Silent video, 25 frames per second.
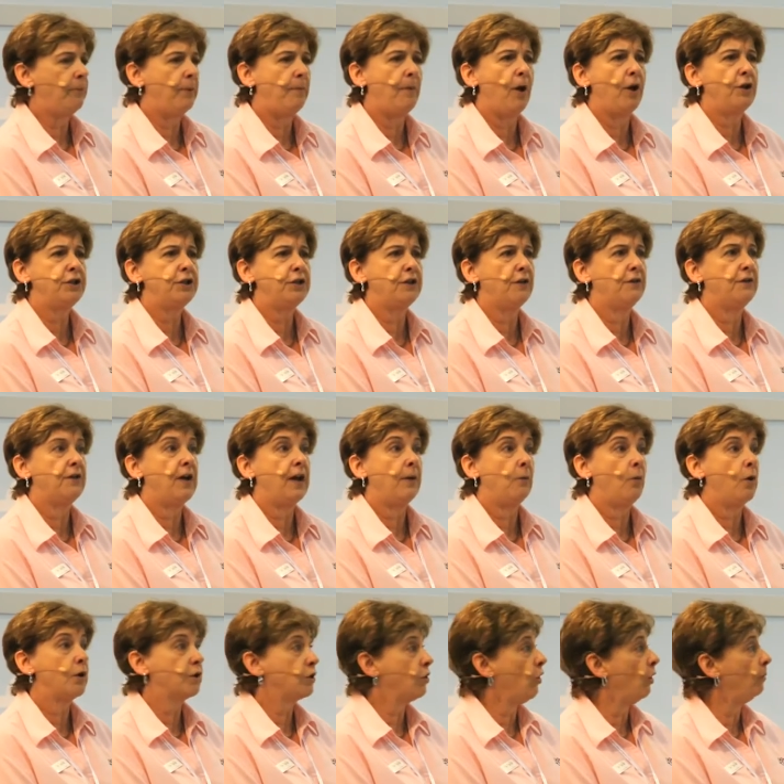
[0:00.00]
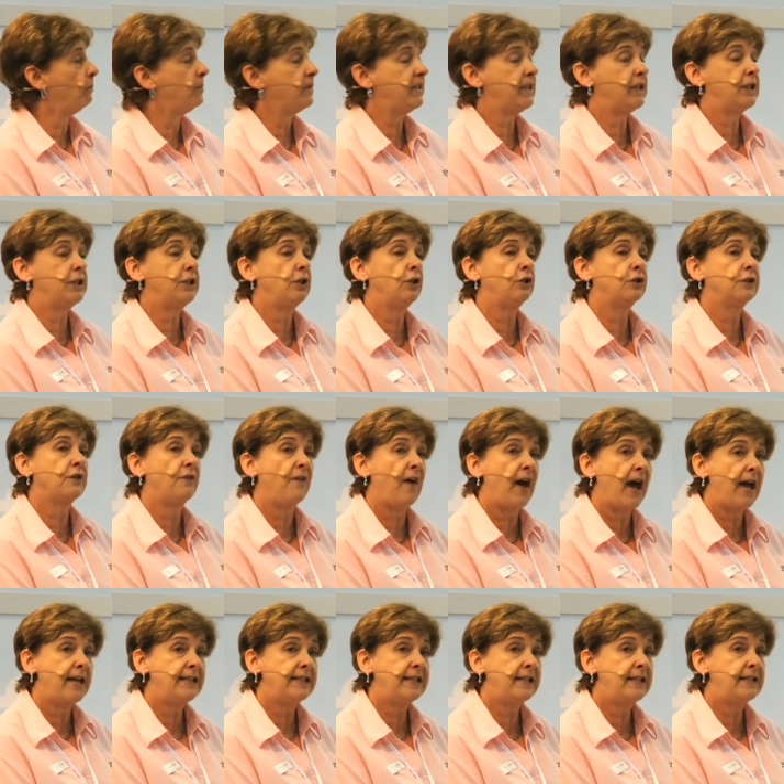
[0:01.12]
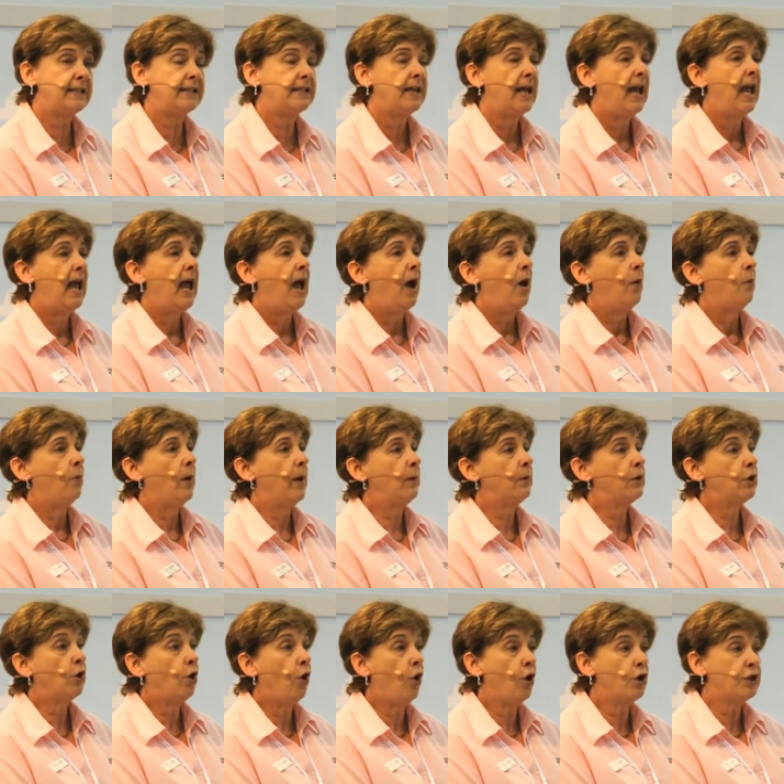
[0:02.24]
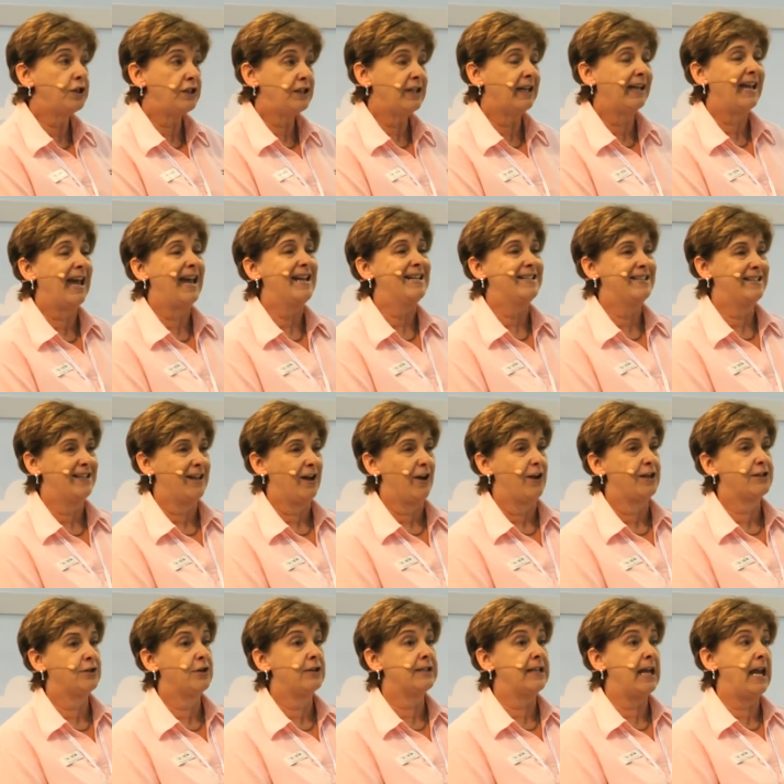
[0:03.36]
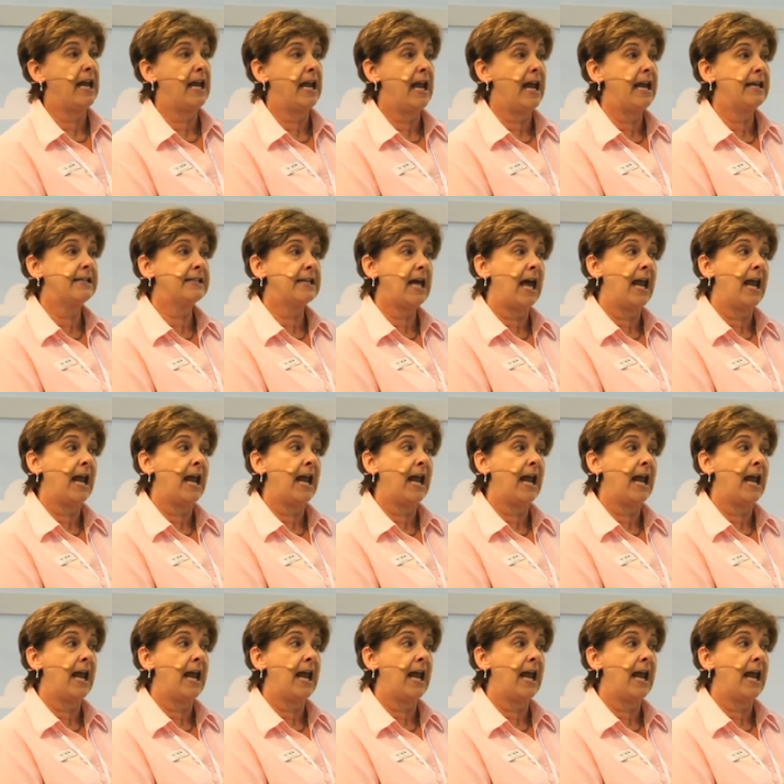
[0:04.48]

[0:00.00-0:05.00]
promotion of what's called positional devices, we would caution against those because it's